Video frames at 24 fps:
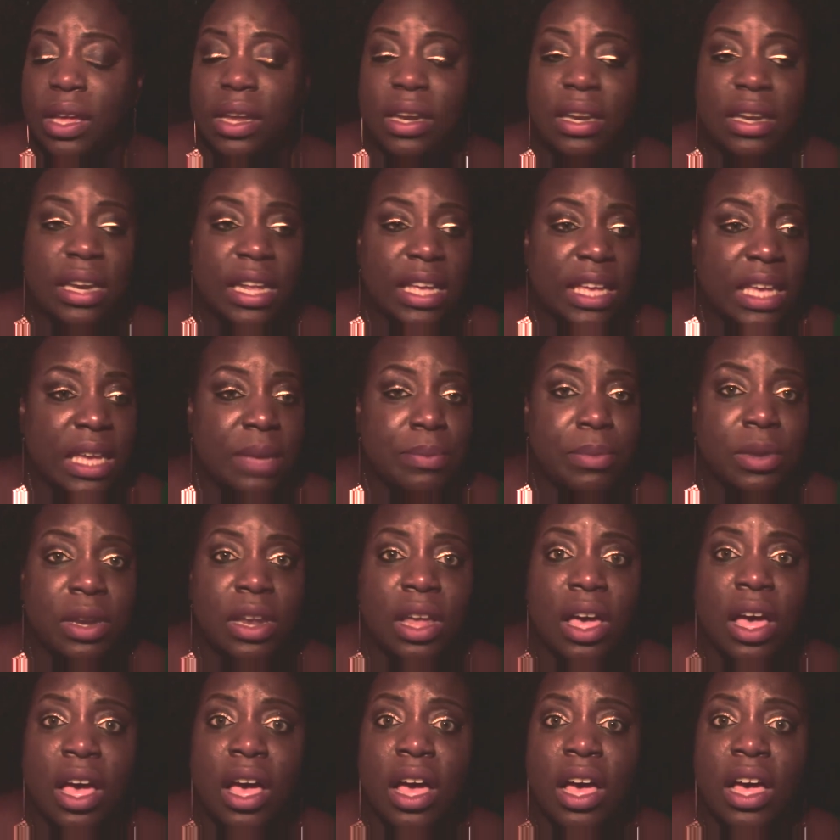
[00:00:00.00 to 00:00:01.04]
Nicki
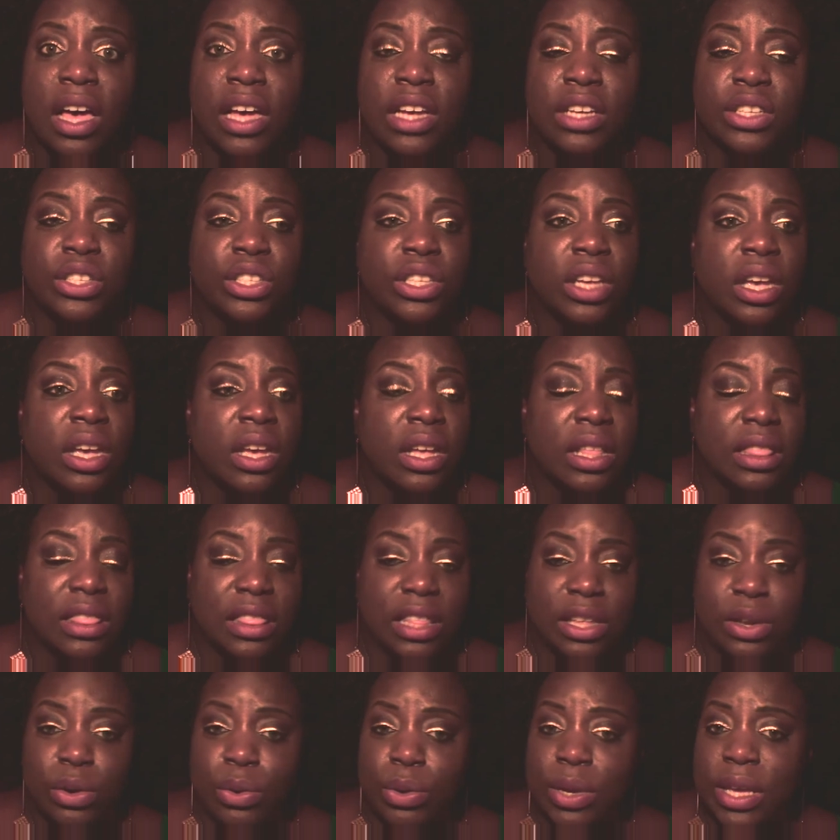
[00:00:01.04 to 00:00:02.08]
Minaj,
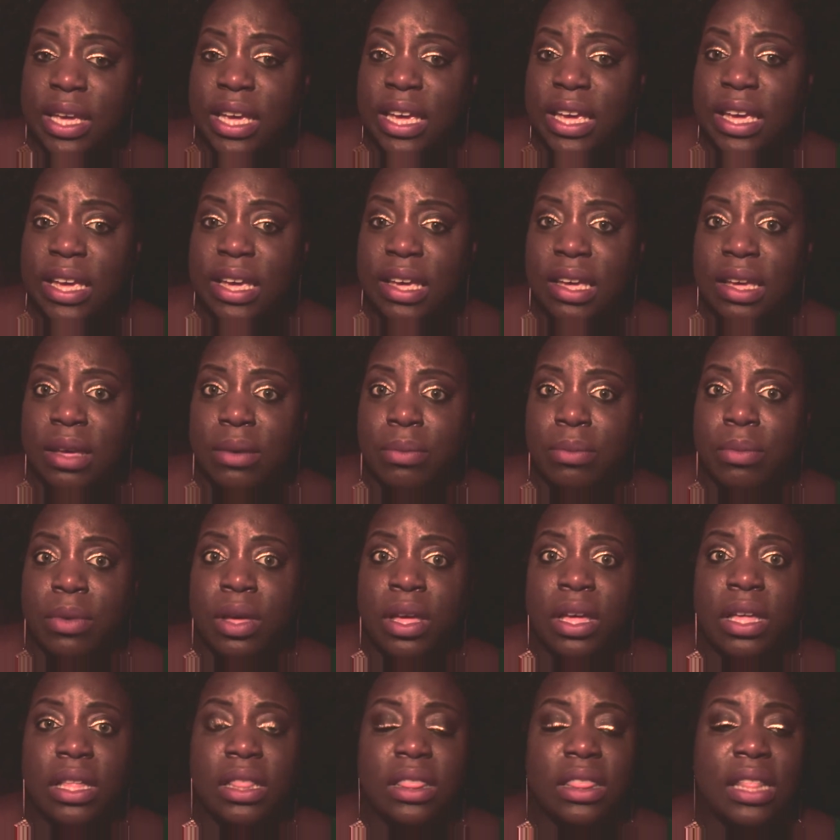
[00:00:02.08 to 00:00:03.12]
Lil' Kim,
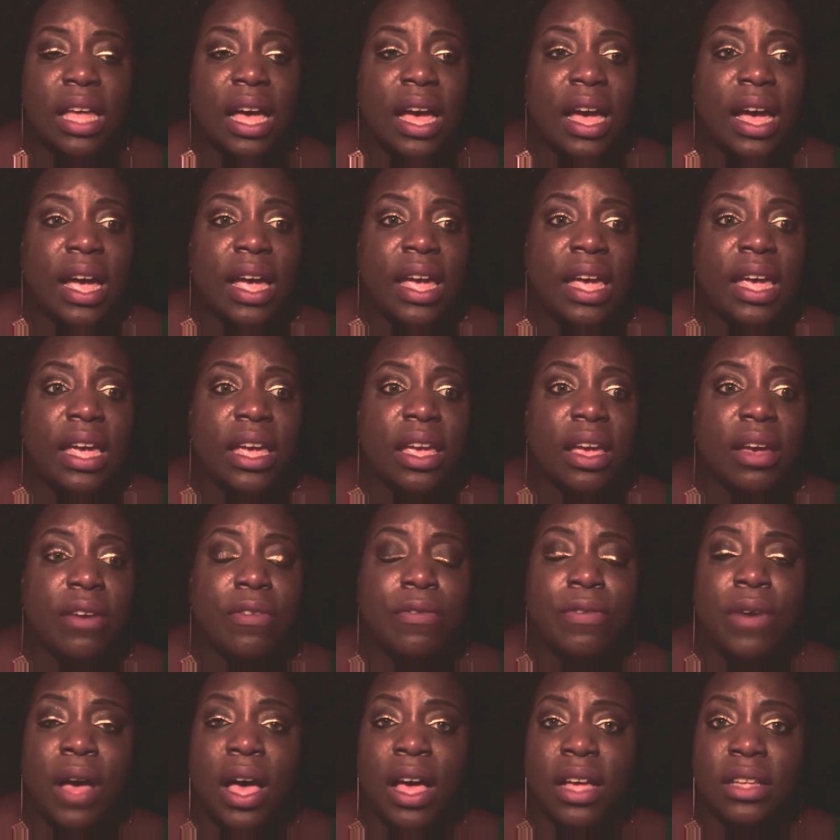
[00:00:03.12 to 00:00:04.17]
like a
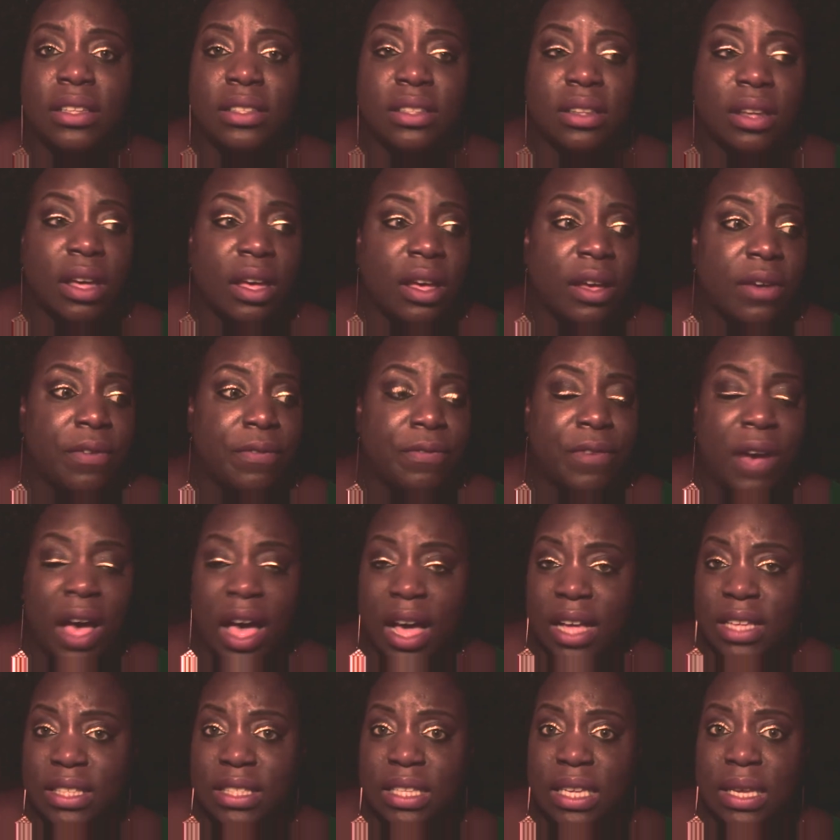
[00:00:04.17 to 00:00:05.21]

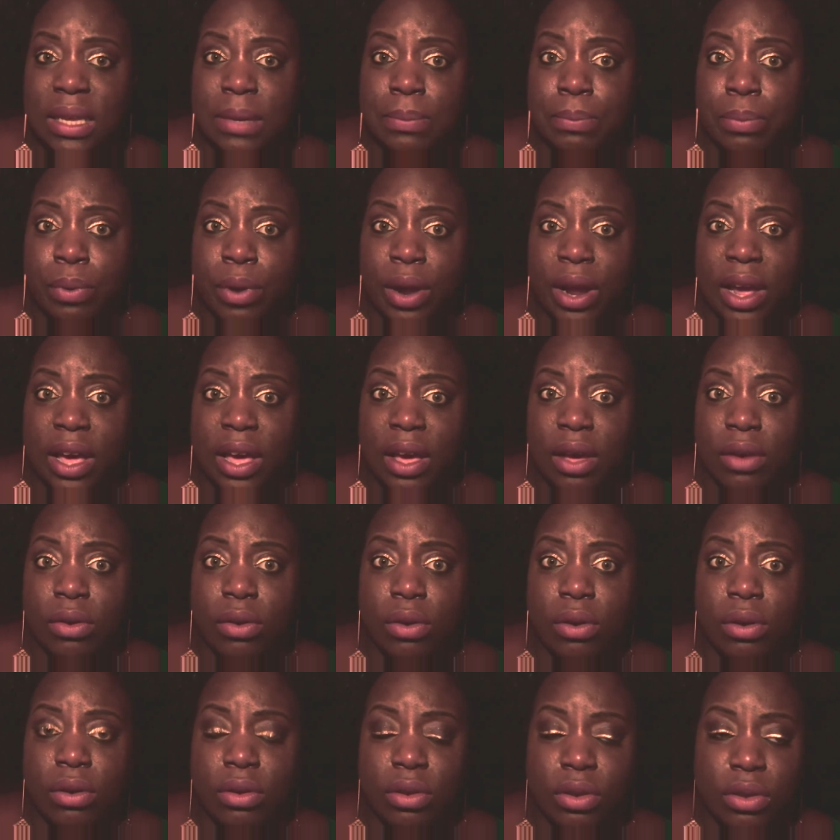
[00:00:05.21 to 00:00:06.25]
Foxy Brown,
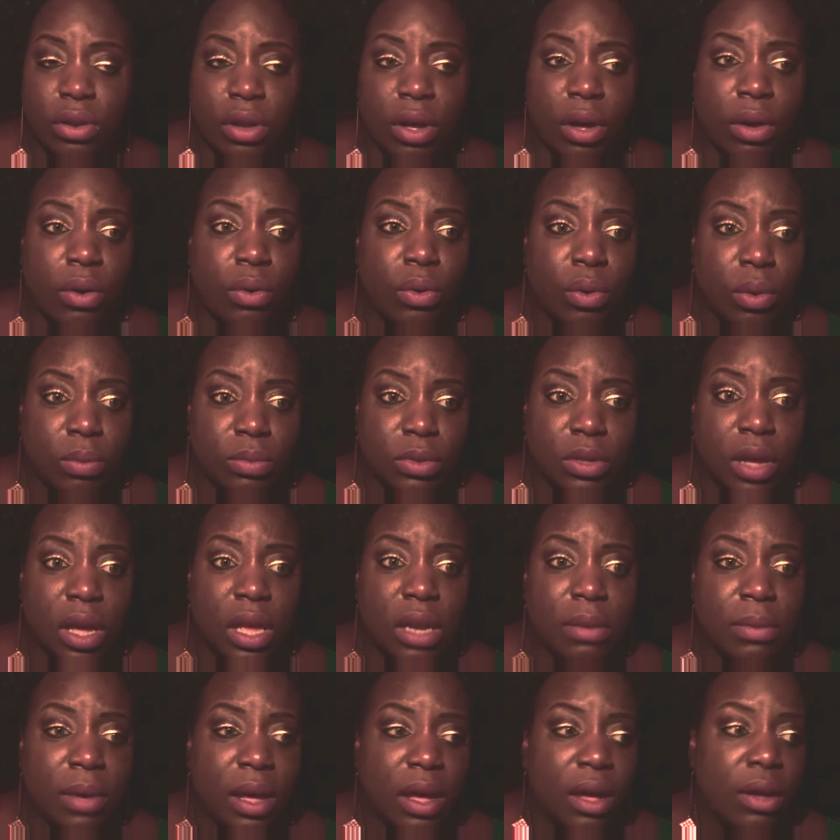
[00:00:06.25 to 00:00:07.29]
or, you know who I'm
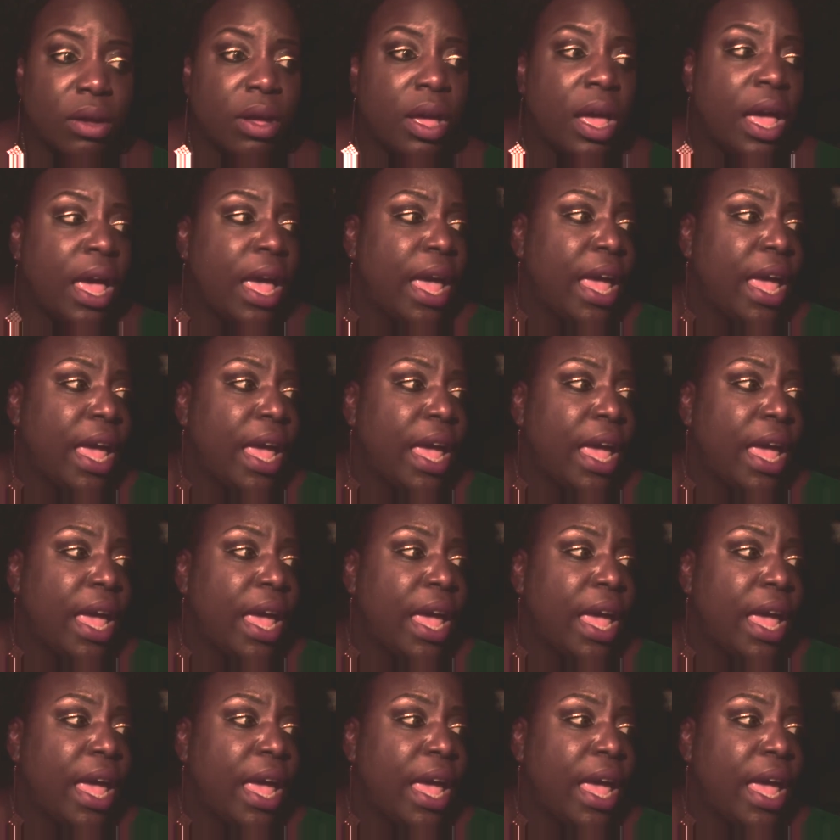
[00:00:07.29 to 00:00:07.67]
talking about.